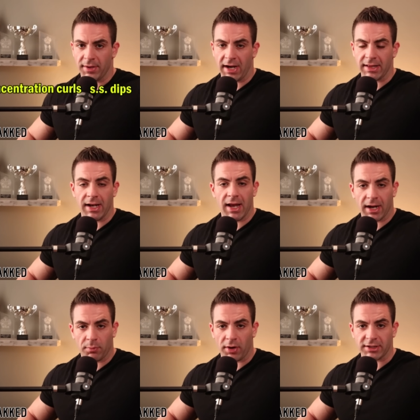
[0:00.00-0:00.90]
Behind the
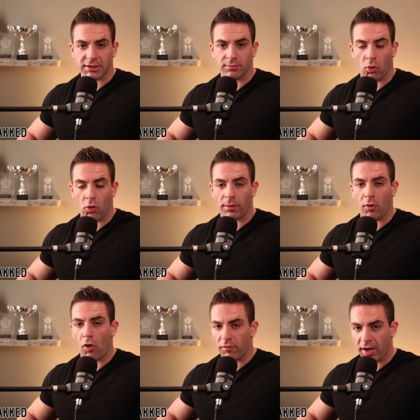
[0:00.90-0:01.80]
neck press or
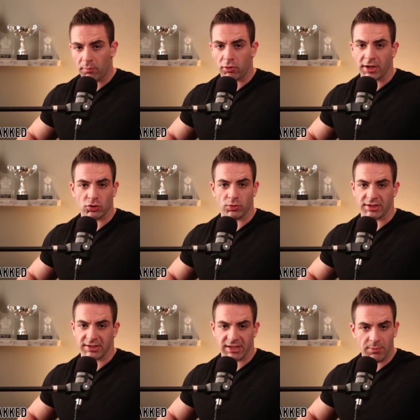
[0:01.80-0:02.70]
overhead press was
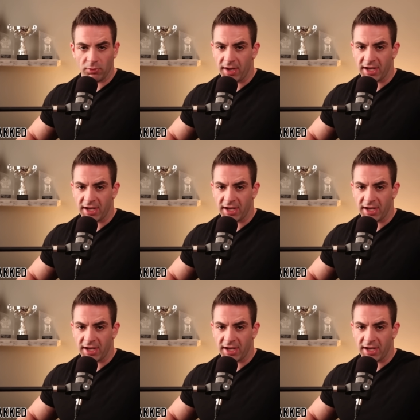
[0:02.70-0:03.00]
a staple